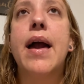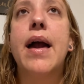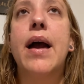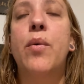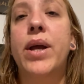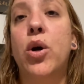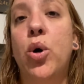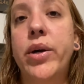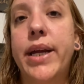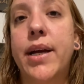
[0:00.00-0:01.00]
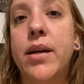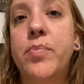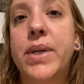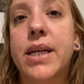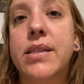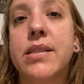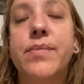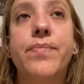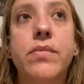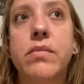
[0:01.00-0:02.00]
I wait a whole year because
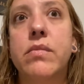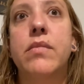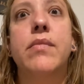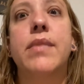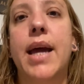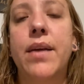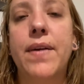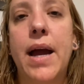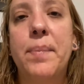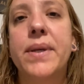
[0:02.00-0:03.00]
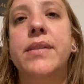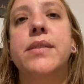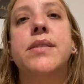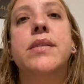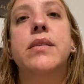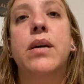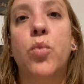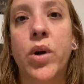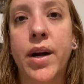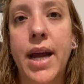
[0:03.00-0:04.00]
life happens,
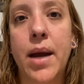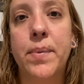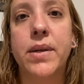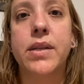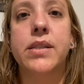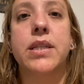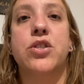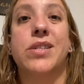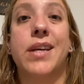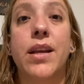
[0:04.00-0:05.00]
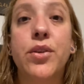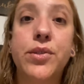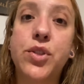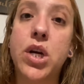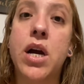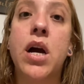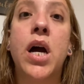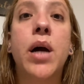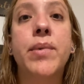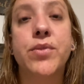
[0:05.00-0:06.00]
work happens. I've just gotten a new
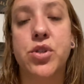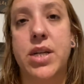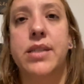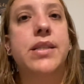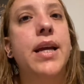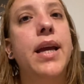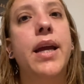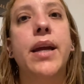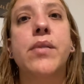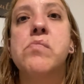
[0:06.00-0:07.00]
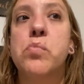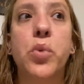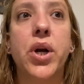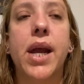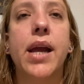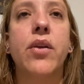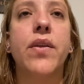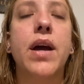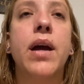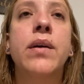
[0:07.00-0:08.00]
job. I was trying to stay working and all
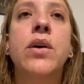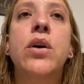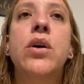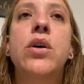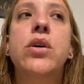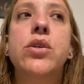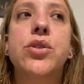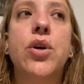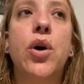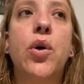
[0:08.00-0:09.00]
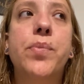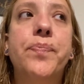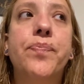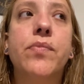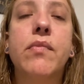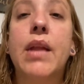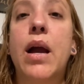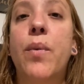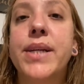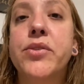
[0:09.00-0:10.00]
that. So
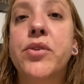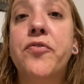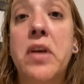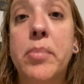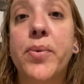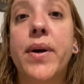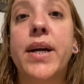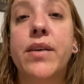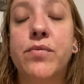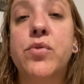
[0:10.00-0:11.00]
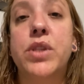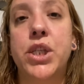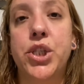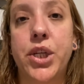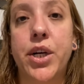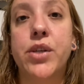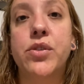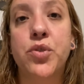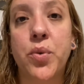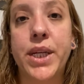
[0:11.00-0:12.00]
I wait till February of this year,
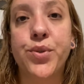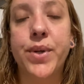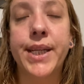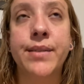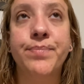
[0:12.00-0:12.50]
2020.